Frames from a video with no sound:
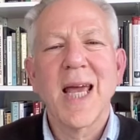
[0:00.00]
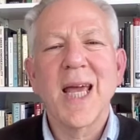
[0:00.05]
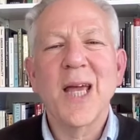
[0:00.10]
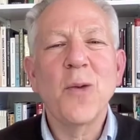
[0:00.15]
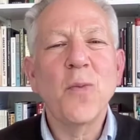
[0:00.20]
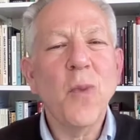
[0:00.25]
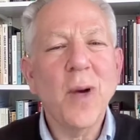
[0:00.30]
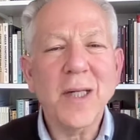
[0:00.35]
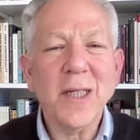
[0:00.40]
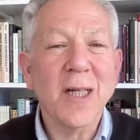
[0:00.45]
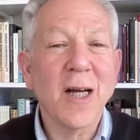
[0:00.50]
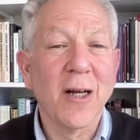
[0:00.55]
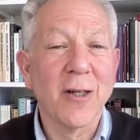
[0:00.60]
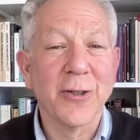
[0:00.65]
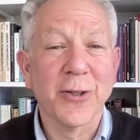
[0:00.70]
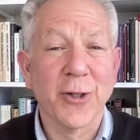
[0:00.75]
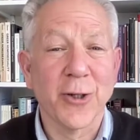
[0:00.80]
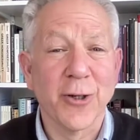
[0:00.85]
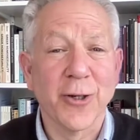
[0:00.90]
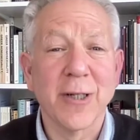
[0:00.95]
In what
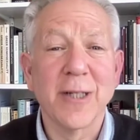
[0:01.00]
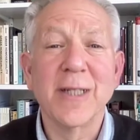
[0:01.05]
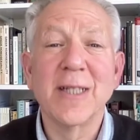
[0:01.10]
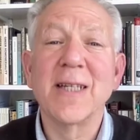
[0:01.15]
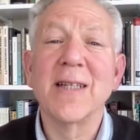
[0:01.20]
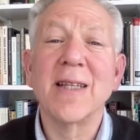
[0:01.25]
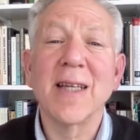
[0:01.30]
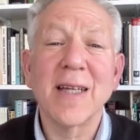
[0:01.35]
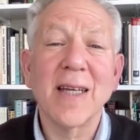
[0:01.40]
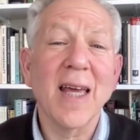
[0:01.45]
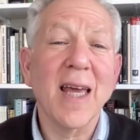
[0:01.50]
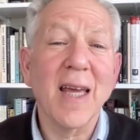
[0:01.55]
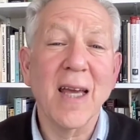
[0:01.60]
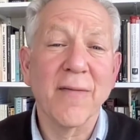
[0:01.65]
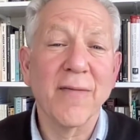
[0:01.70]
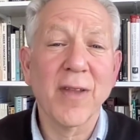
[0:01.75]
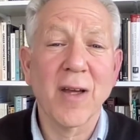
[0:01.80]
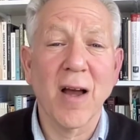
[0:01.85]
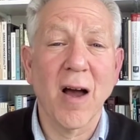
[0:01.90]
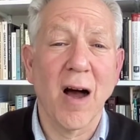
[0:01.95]
culture did the king
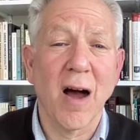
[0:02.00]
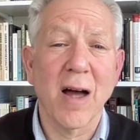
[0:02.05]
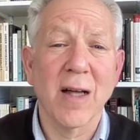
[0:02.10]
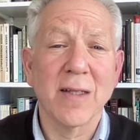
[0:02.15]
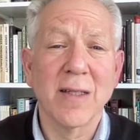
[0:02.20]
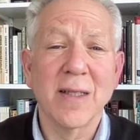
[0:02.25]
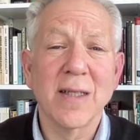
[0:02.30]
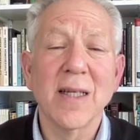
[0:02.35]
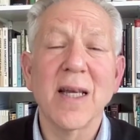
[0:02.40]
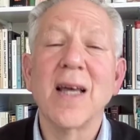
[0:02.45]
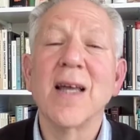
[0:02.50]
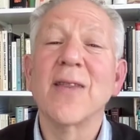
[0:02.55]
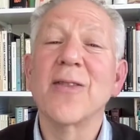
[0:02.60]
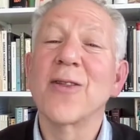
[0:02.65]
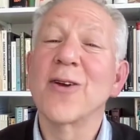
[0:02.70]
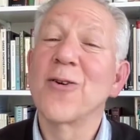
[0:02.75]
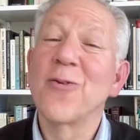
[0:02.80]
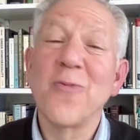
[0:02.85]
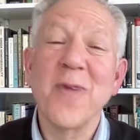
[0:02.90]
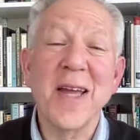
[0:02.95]
of the gods,
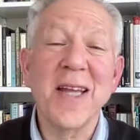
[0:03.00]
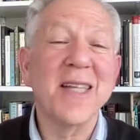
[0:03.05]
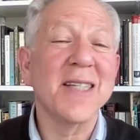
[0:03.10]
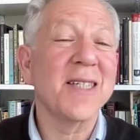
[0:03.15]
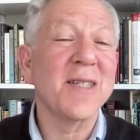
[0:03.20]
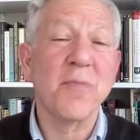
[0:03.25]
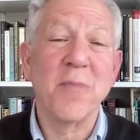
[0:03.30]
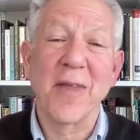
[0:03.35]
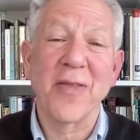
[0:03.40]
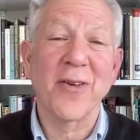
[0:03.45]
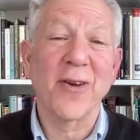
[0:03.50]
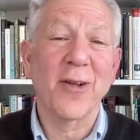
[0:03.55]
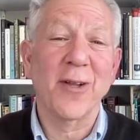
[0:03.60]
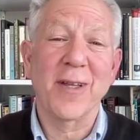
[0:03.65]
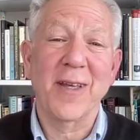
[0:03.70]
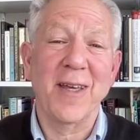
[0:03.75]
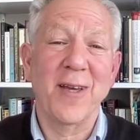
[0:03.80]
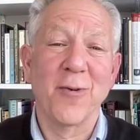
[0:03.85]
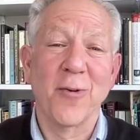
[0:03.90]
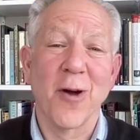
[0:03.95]
the greatest mythical
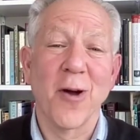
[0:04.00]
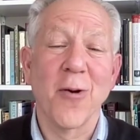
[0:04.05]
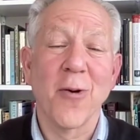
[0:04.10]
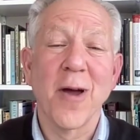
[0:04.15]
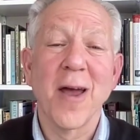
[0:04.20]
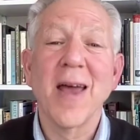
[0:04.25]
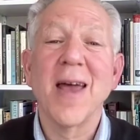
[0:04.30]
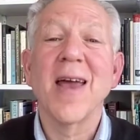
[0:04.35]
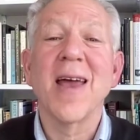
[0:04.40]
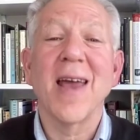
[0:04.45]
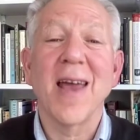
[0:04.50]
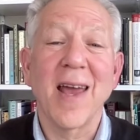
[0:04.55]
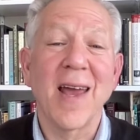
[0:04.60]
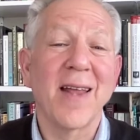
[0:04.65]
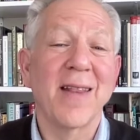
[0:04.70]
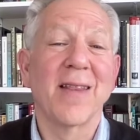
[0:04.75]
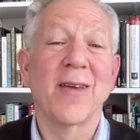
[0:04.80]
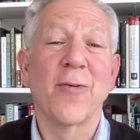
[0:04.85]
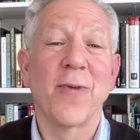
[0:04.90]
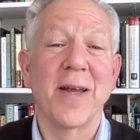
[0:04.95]
hero,
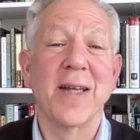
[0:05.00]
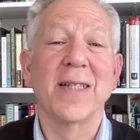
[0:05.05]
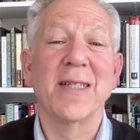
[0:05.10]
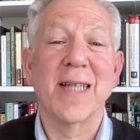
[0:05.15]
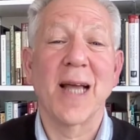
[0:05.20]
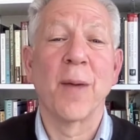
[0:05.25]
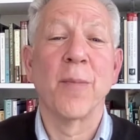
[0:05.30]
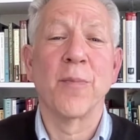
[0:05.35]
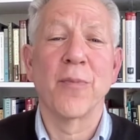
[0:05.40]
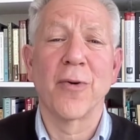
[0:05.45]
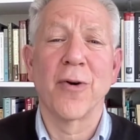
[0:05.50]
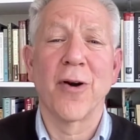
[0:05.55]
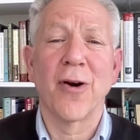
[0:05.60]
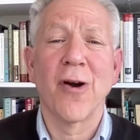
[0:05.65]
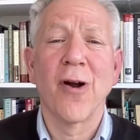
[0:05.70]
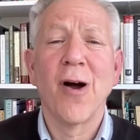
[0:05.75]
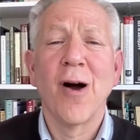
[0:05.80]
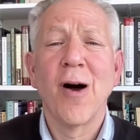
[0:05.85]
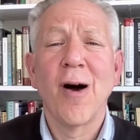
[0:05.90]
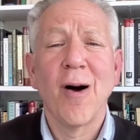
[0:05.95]
and the greatest
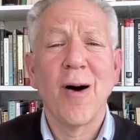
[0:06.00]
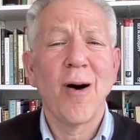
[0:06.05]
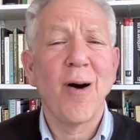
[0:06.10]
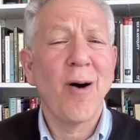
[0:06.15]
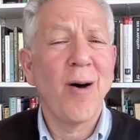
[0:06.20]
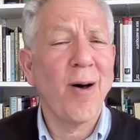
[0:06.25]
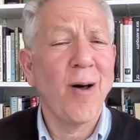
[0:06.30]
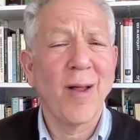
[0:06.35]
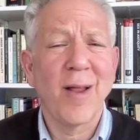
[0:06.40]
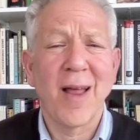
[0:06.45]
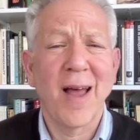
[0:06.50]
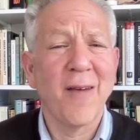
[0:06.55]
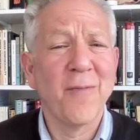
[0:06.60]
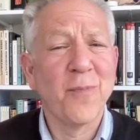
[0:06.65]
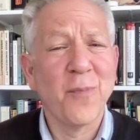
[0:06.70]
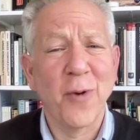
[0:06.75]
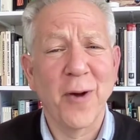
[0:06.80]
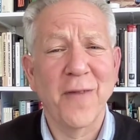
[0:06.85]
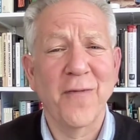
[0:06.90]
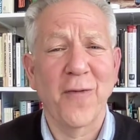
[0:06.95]
emperor all have
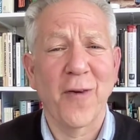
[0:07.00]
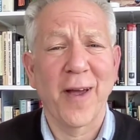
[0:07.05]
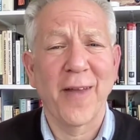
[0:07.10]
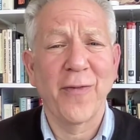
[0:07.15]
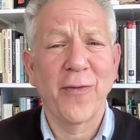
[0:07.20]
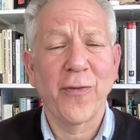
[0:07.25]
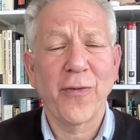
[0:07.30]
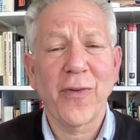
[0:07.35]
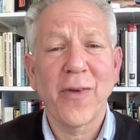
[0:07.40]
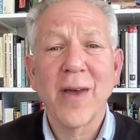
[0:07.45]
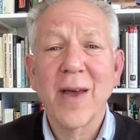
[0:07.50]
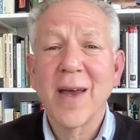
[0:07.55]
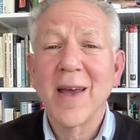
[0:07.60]
boyfriends?